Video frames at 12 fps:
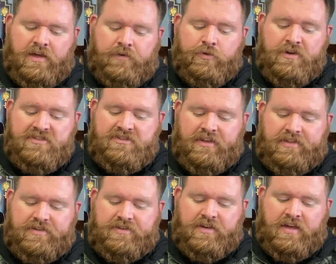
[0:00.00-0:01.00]
For
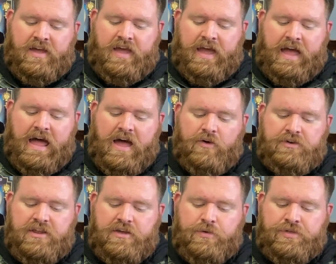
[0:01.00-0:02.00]
instance, how
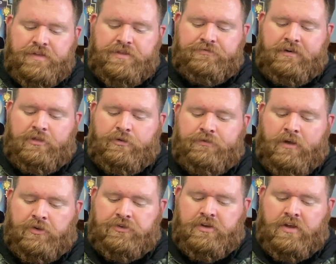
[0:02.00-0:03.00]
did you think the father
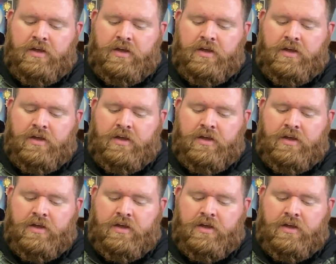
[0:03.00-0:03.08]
felt